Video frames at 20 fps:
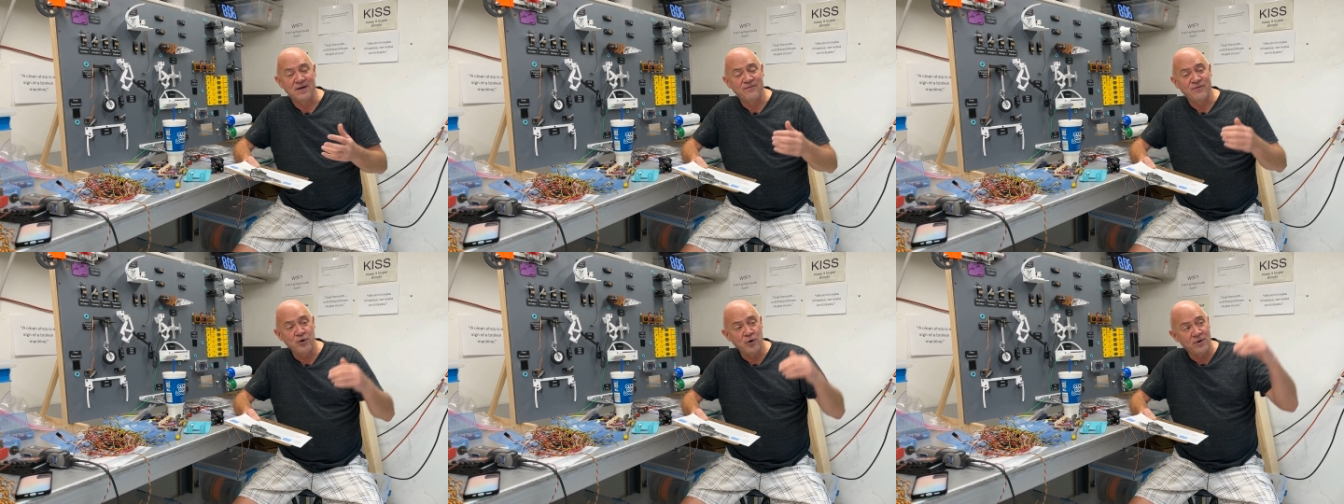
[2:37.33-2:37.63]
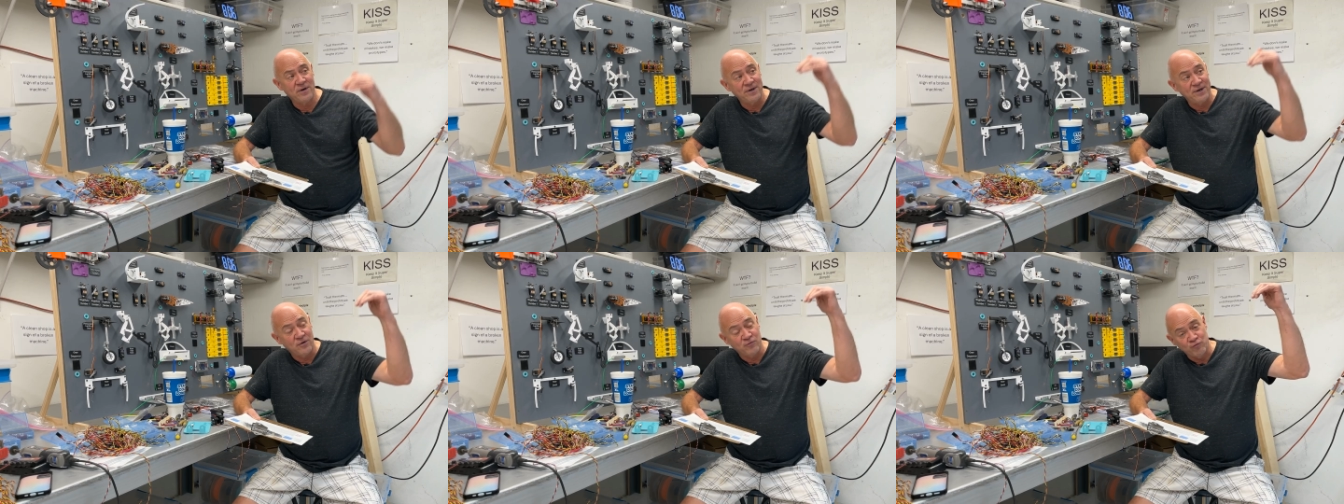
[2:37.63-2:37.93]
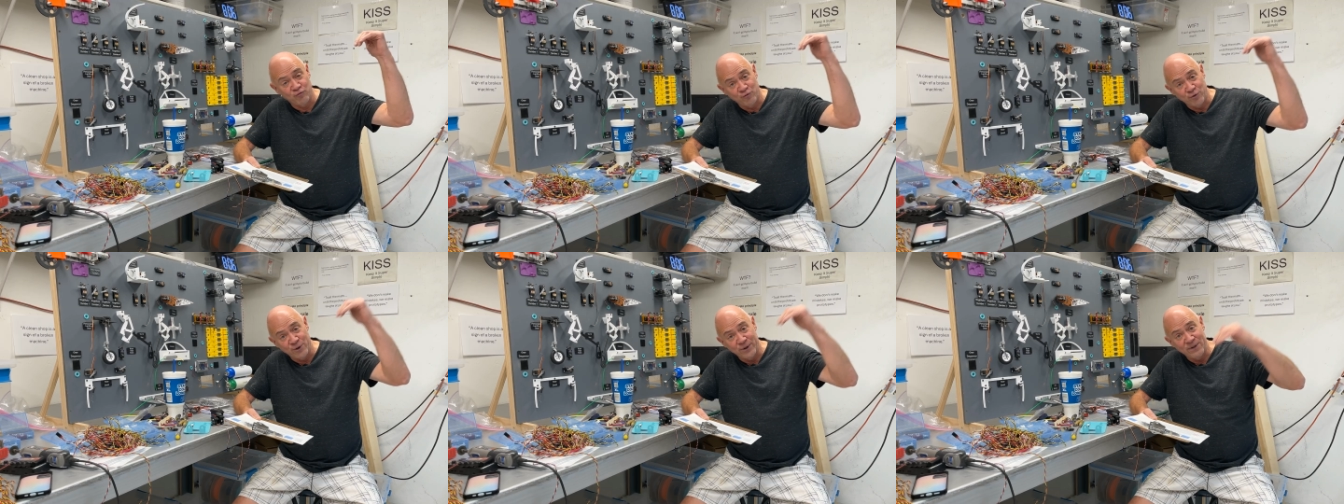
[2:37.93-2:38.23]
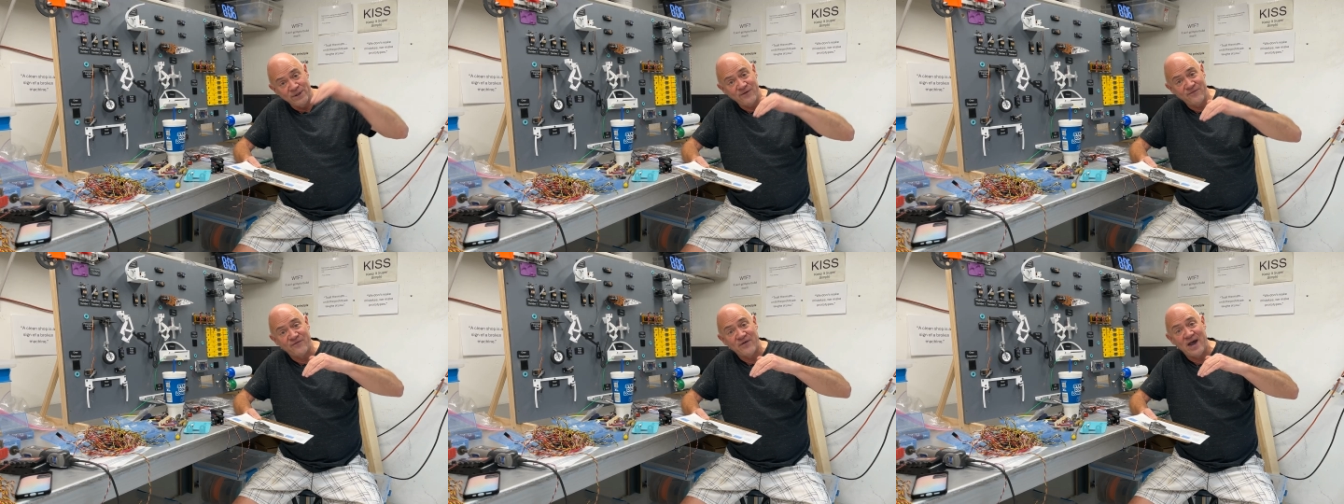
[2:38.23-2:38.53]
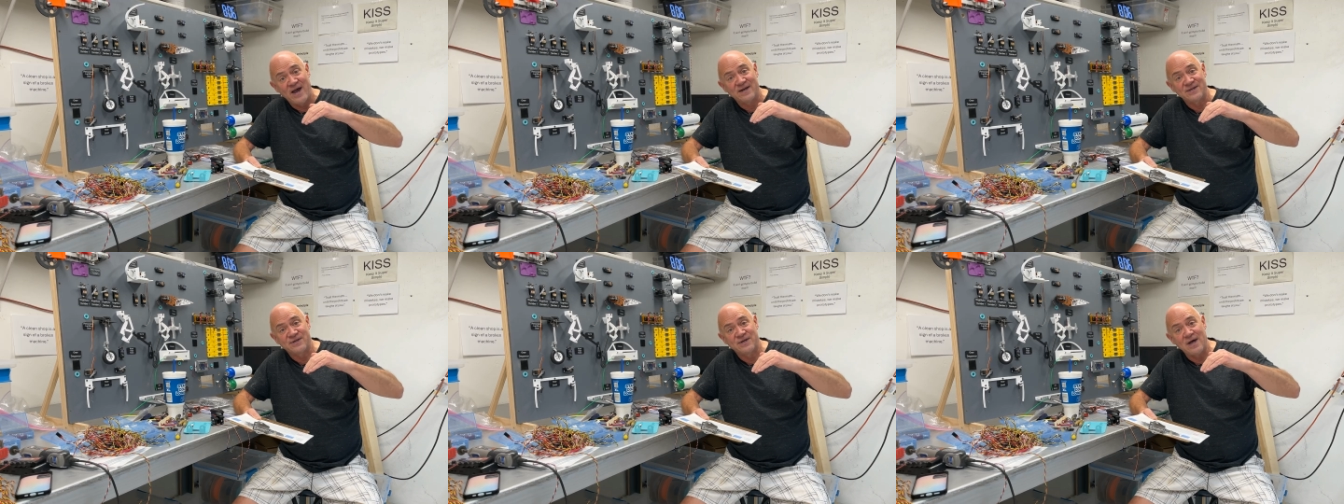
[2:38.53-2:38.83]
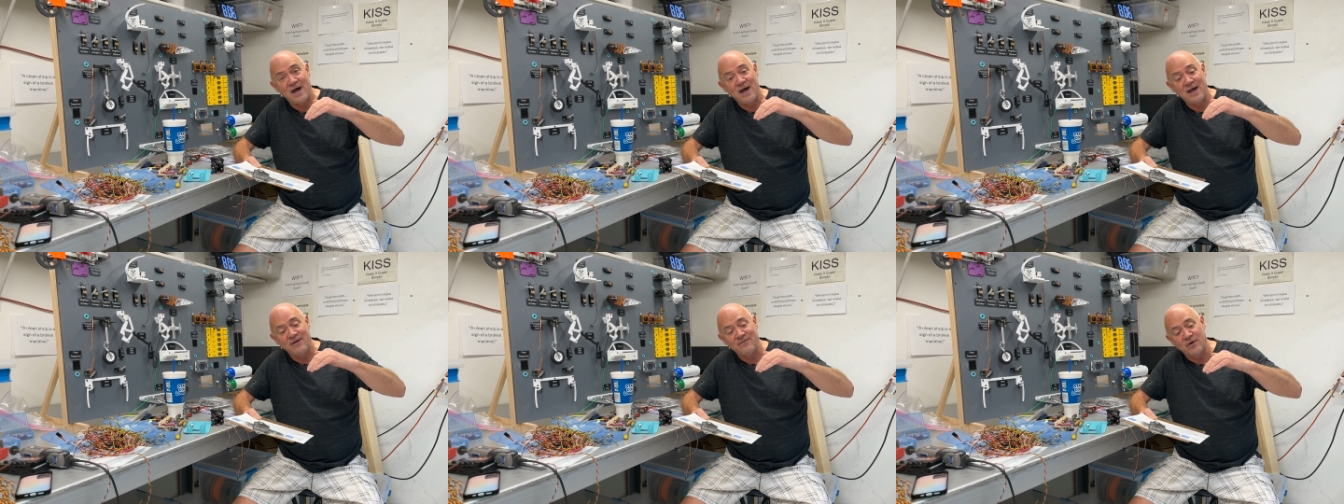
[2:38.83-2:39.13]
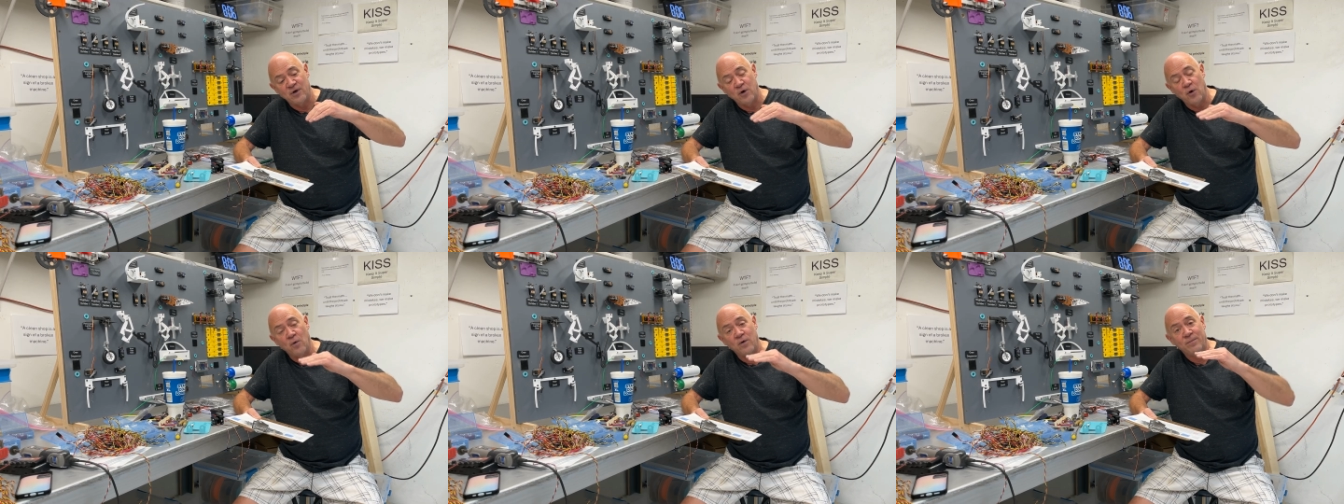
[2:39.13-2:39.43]
If you're in a really fast dive
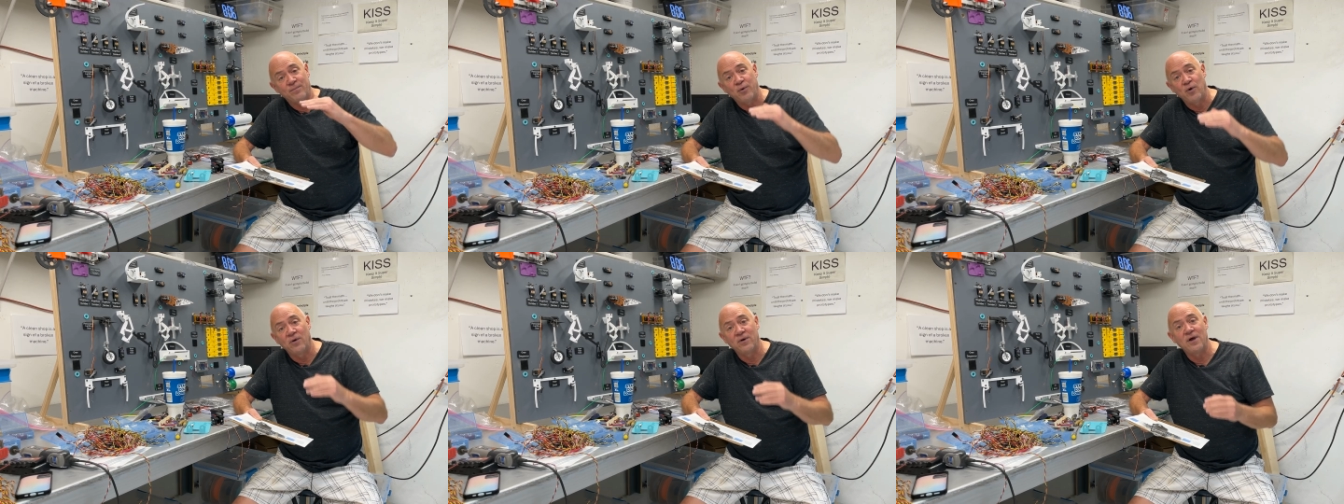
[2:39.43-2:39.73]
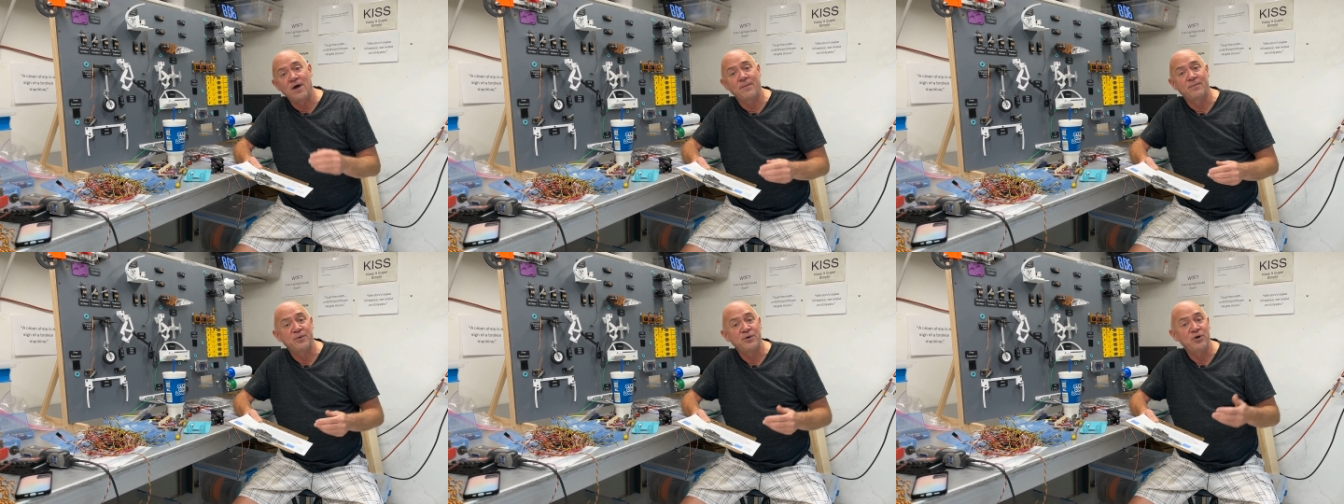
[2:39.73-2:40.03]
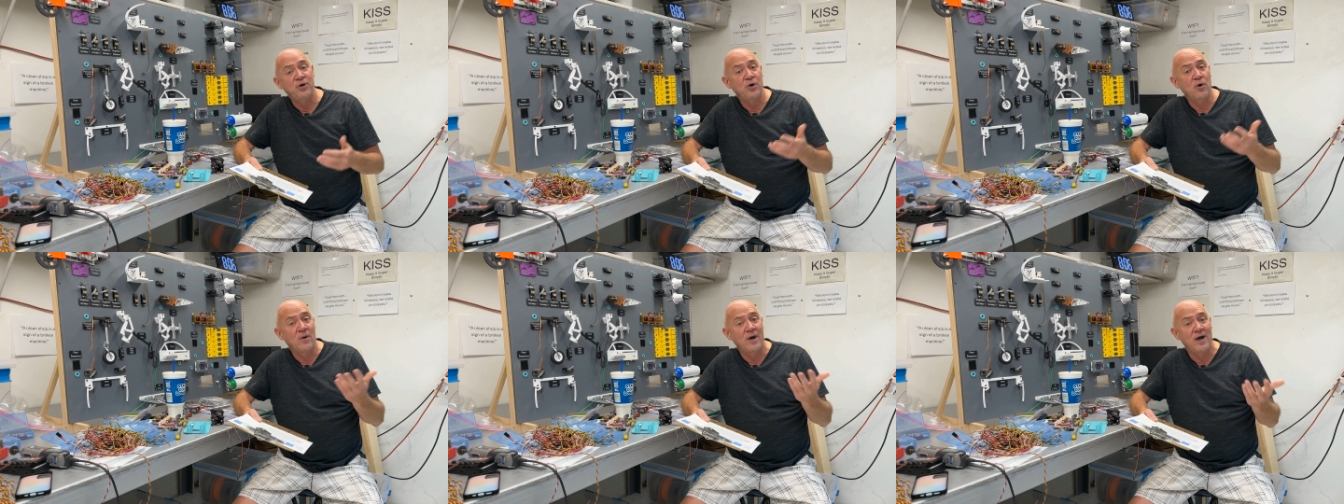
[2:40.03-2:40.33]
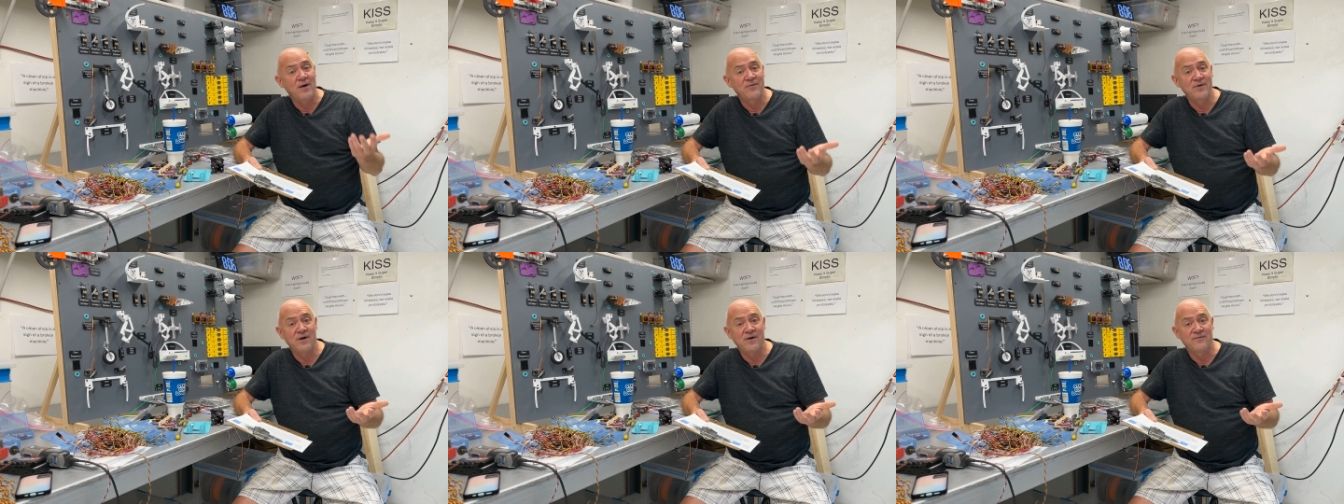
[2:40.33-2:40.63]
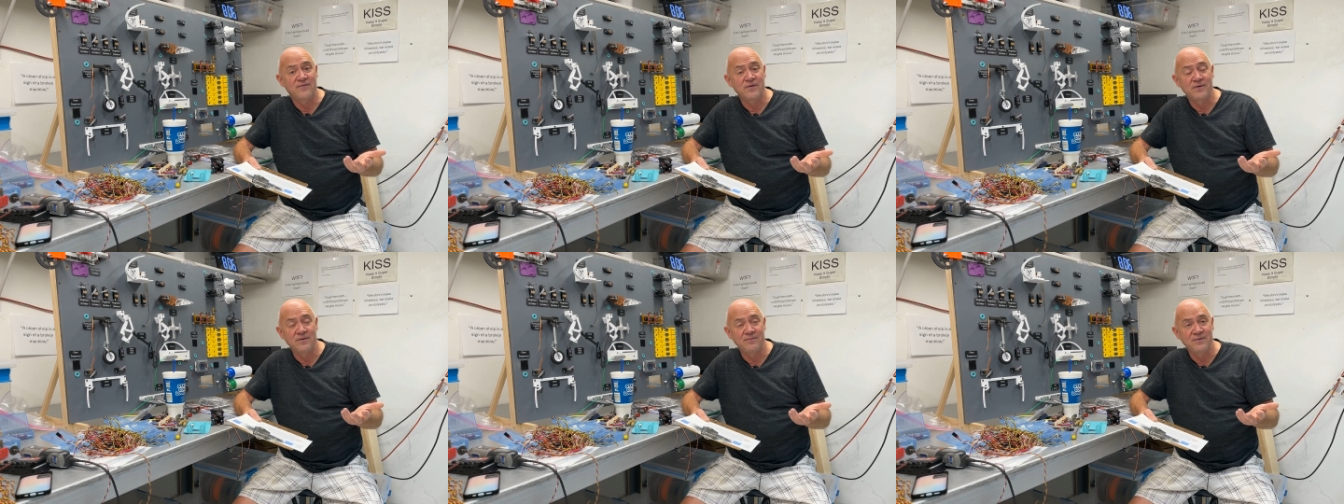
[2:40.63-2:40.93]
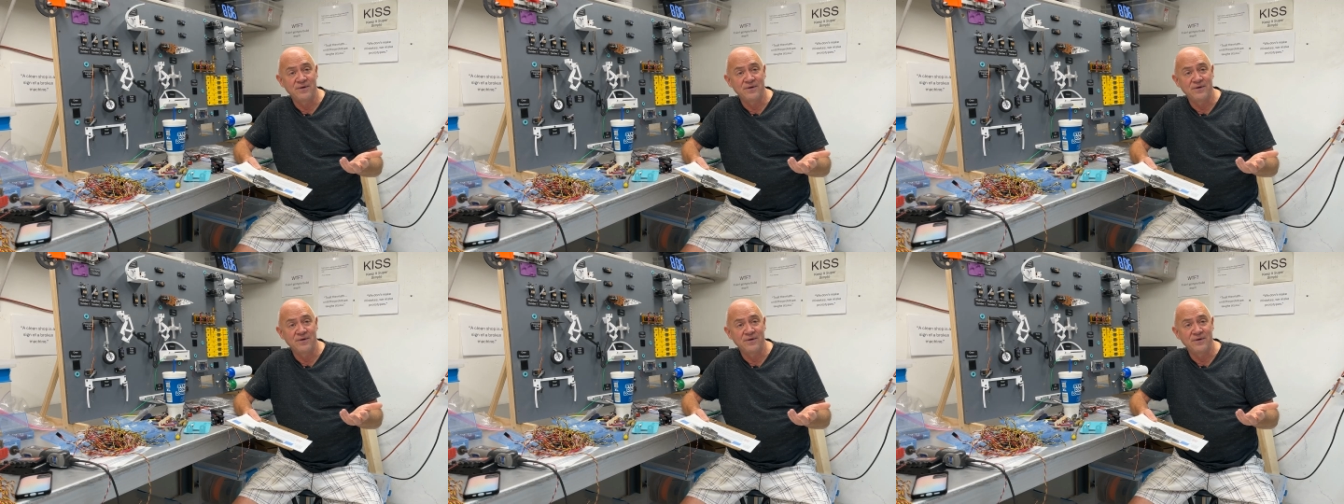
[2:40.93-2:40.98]
and go to pull up and you don't have enough,